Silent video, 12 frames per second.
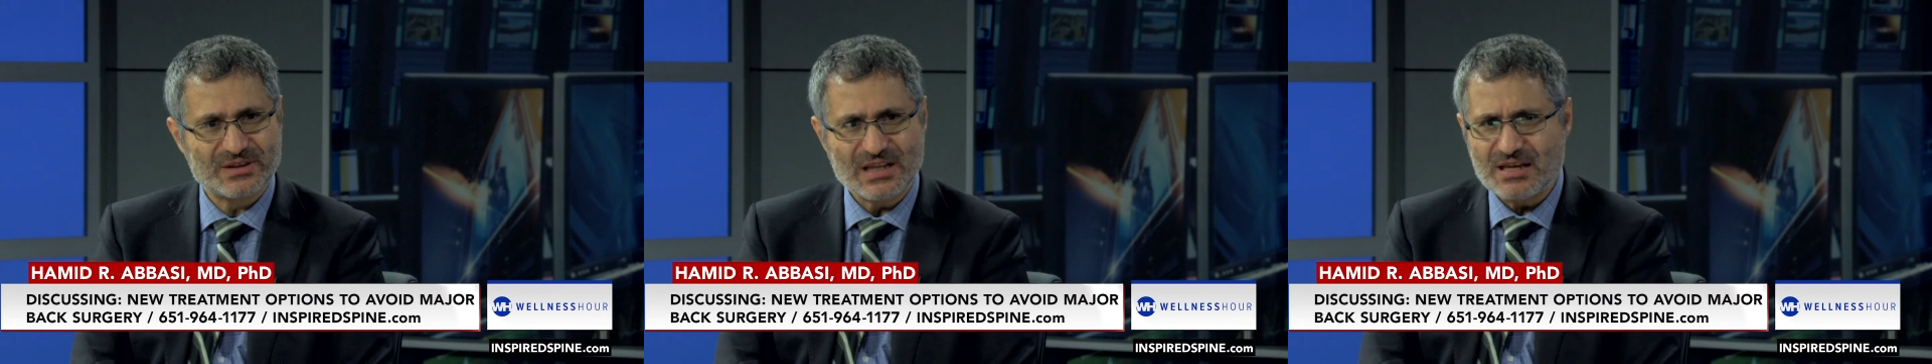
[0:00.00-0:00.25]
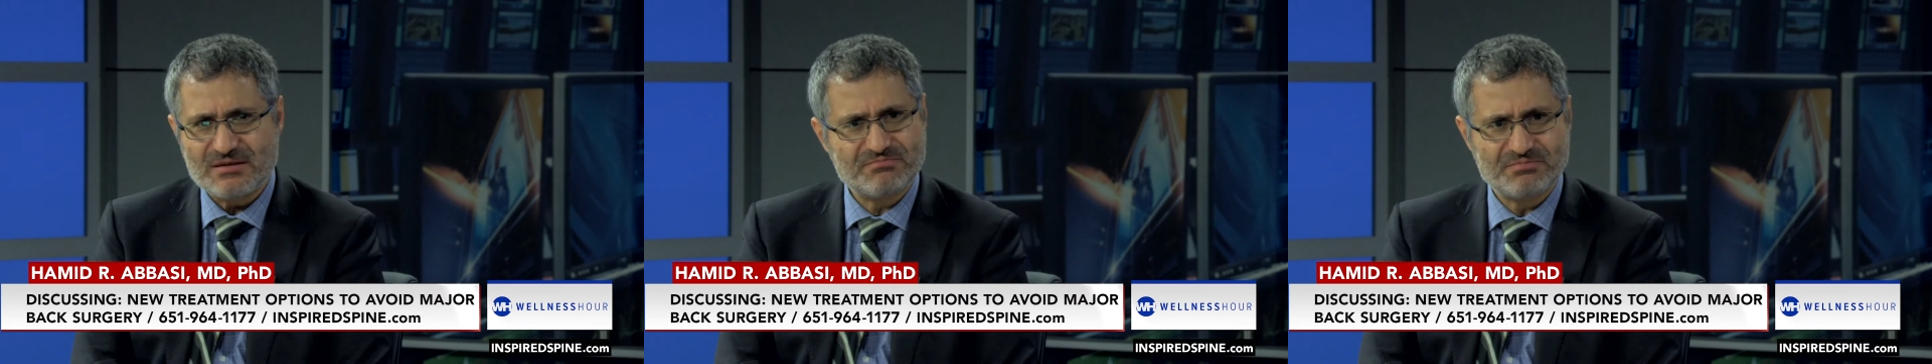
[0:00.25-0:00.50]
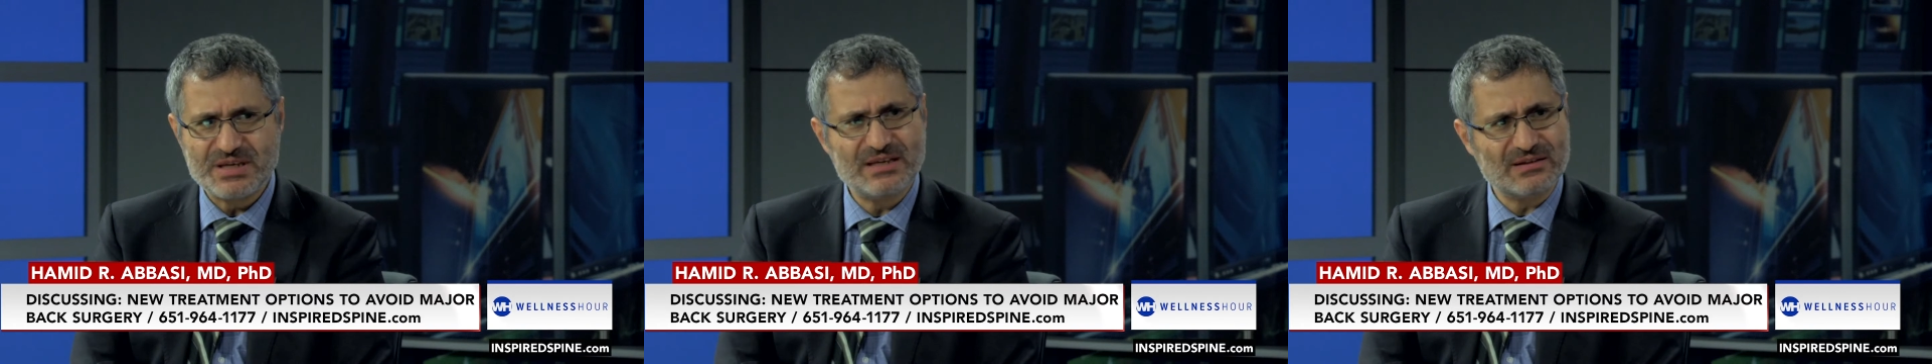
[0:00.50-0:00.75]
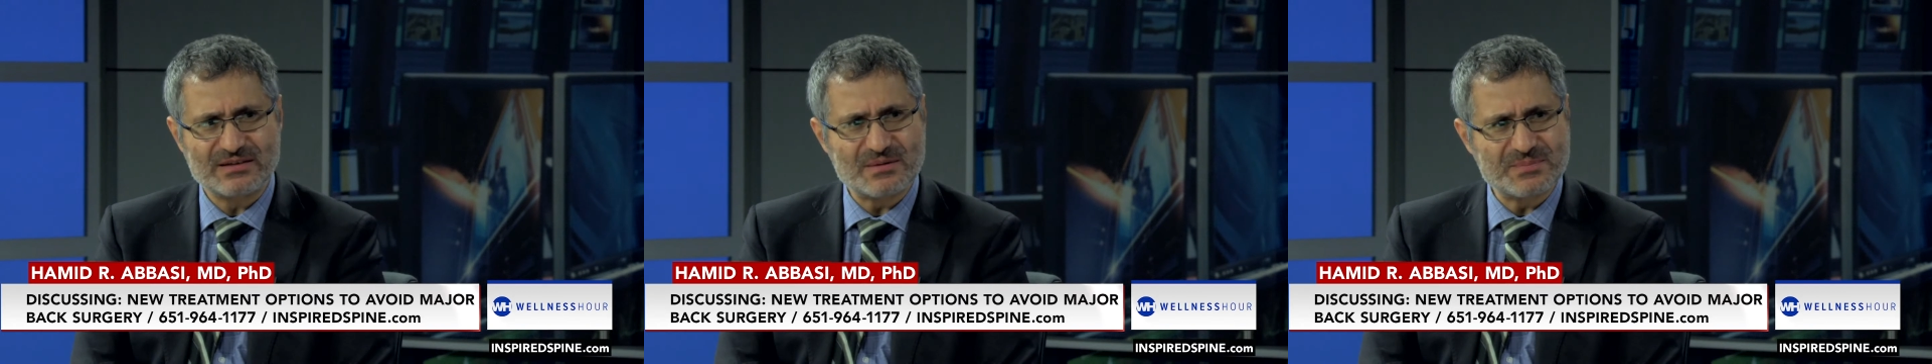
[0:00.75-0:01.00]
they
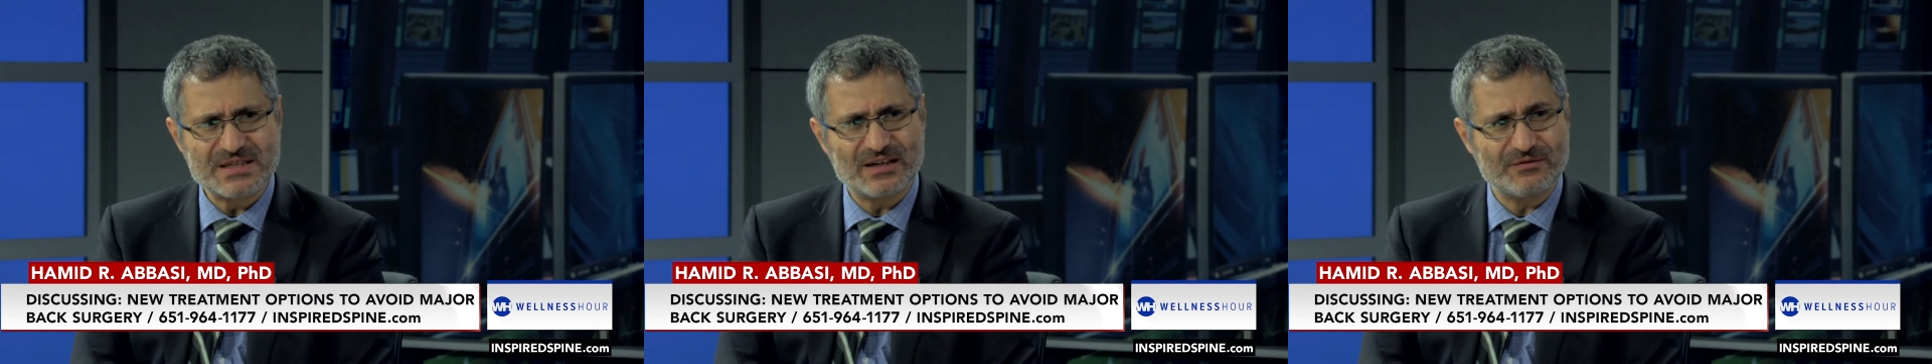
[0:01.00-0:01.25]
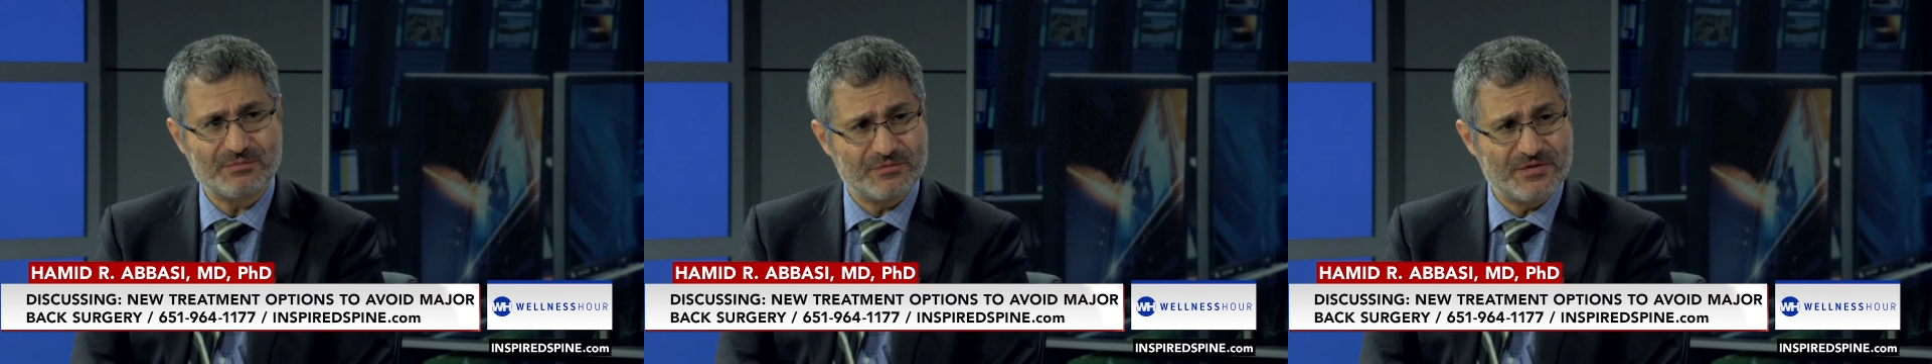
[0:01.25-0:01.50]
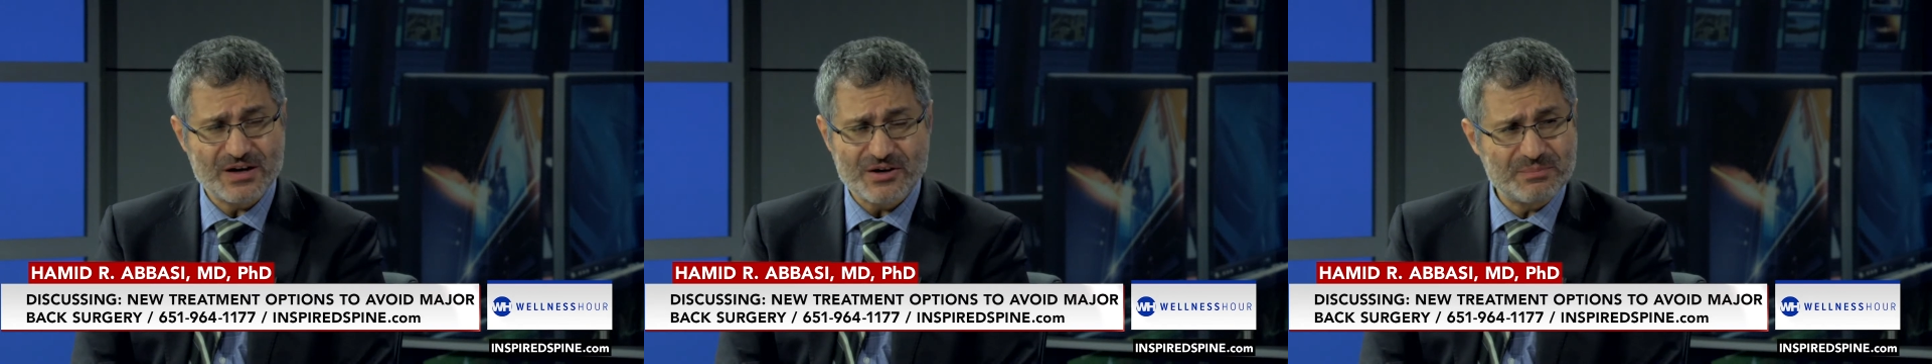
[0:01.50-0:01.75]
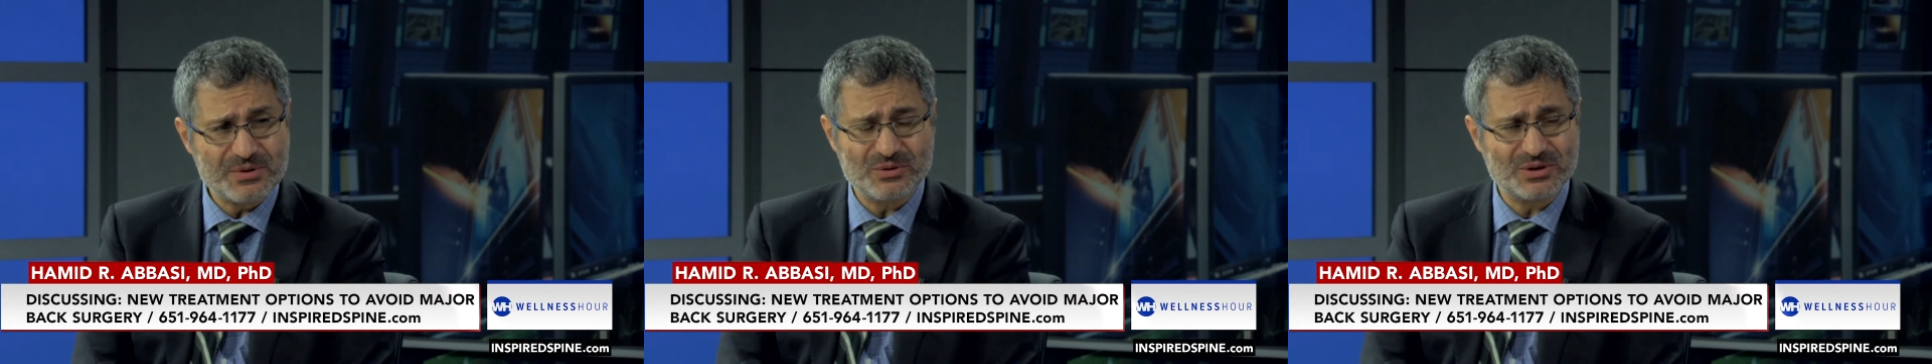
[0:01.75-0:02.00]
peel themselves very
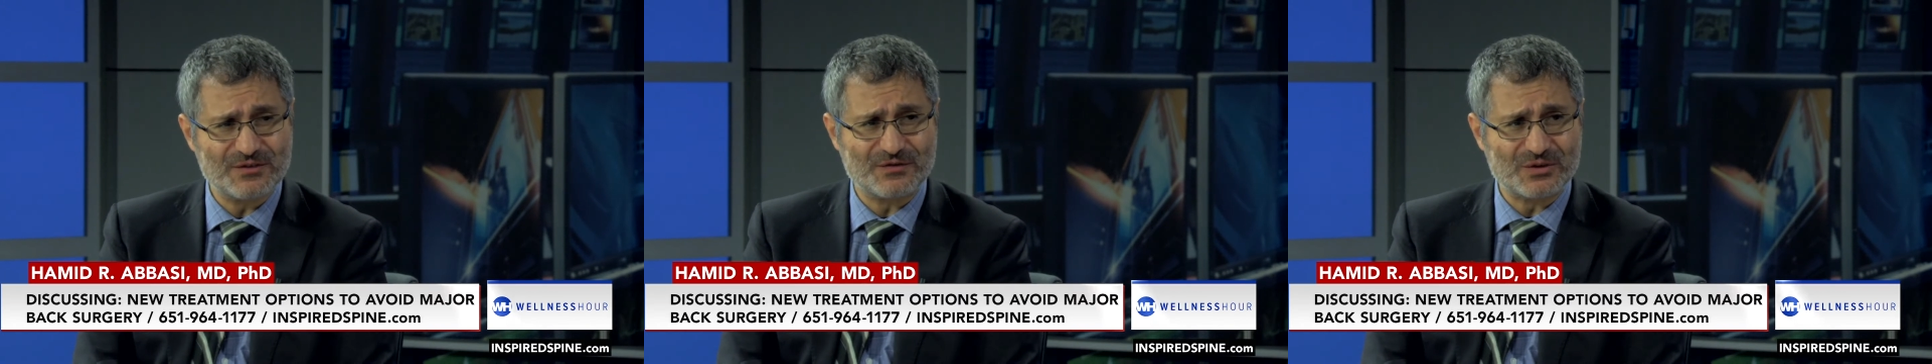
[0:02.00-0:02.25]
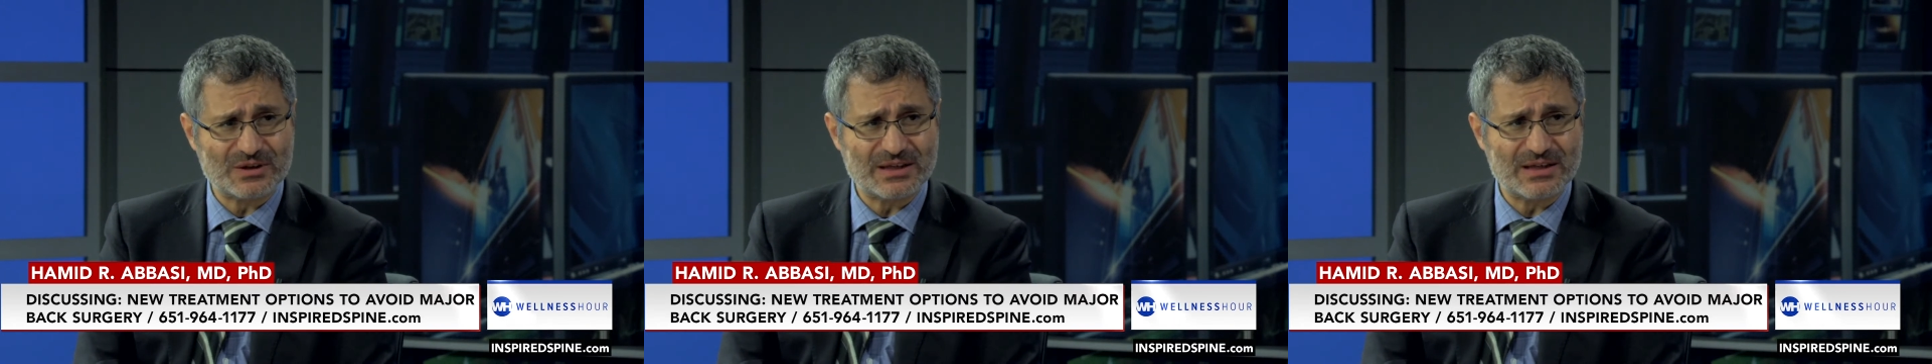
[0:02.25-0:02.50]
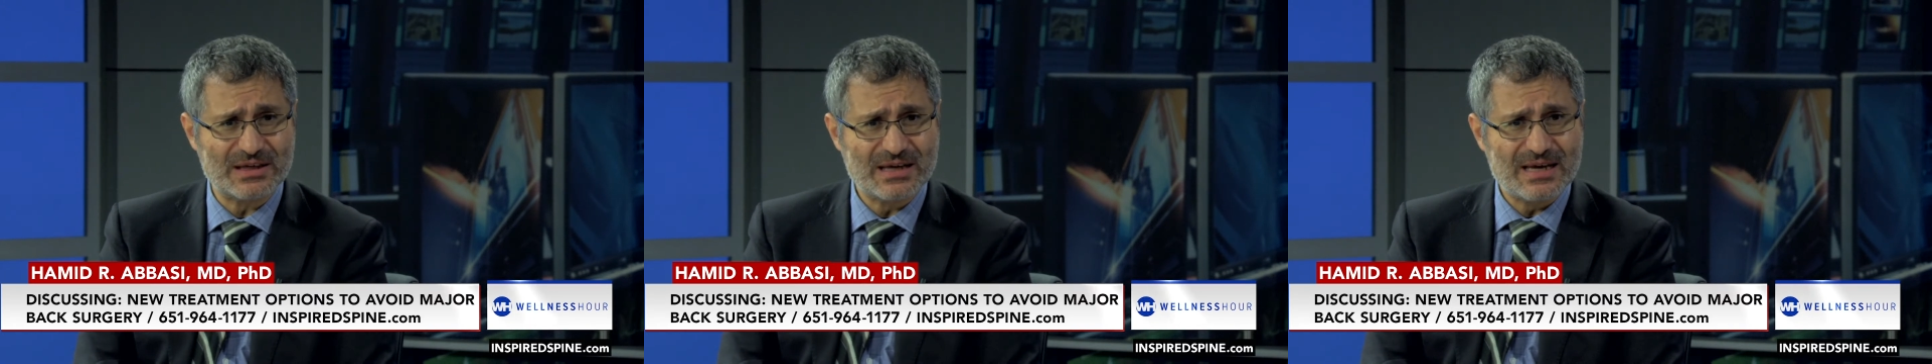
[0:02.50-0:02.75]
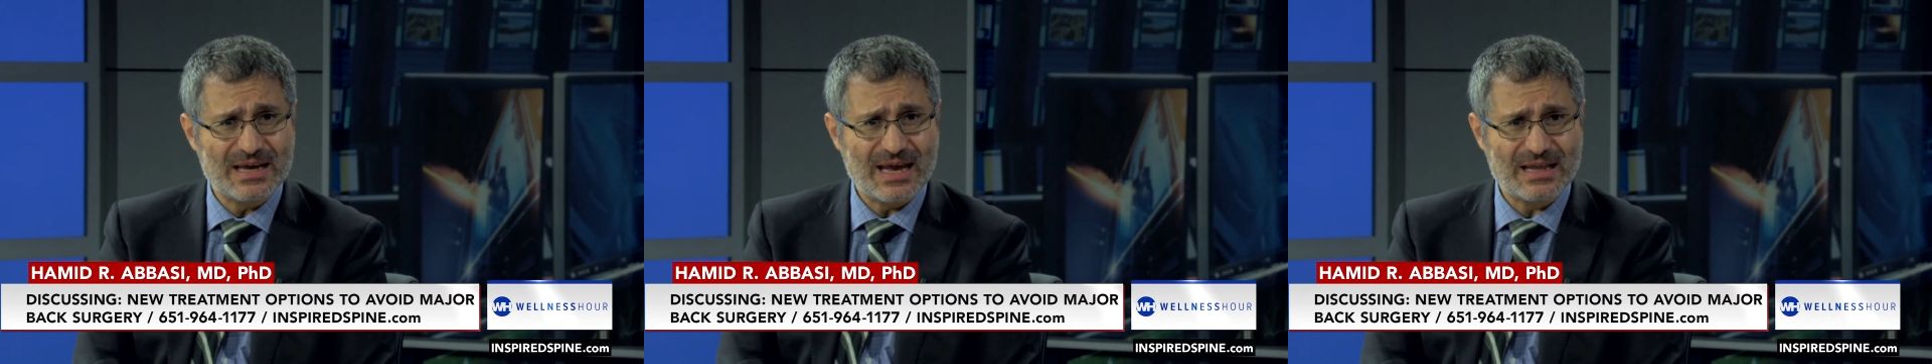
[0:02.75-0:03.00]
beautifully
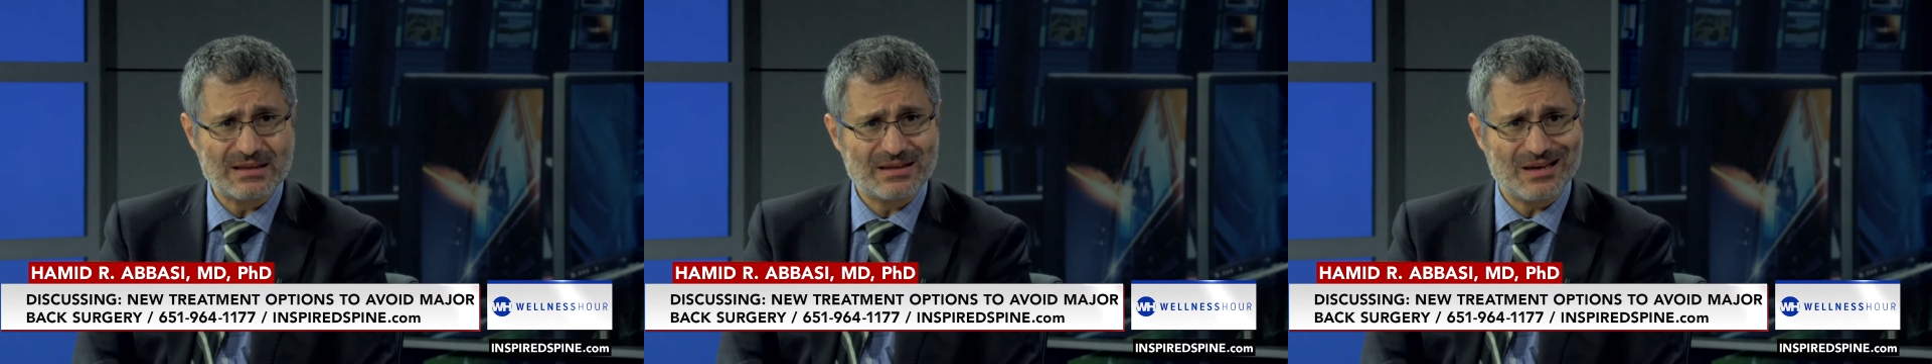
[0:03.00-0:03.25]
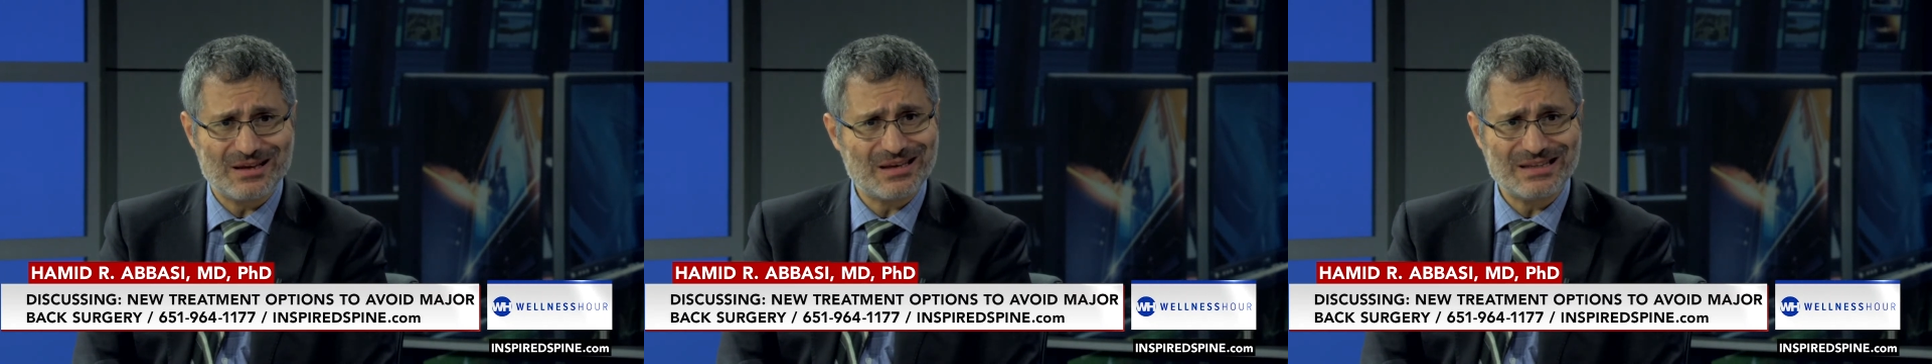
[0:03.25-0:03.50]
and uh,